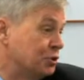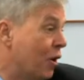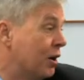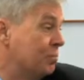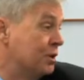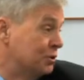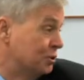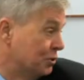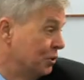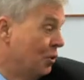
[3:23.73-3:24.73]
start a
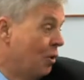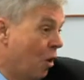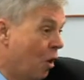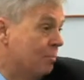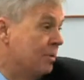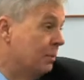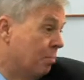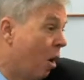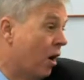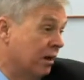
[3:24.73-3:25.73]
business, or be a
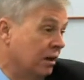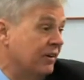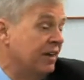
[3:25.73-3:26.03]
part of?